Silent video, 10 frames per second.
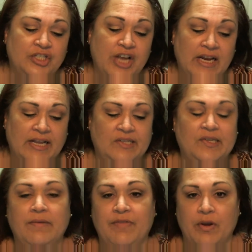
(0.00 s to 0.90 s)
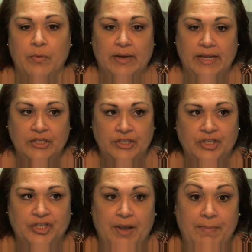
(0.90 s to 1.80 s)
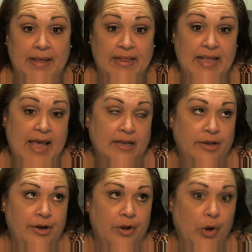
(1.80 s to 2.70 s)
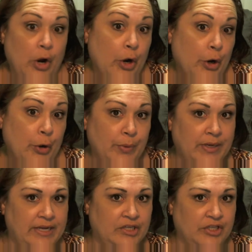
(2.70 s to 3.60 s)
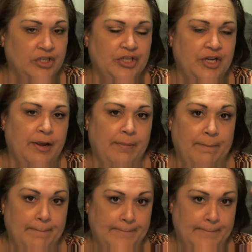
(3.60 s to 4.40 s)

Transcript: jealous of their relationship, and that, her relationship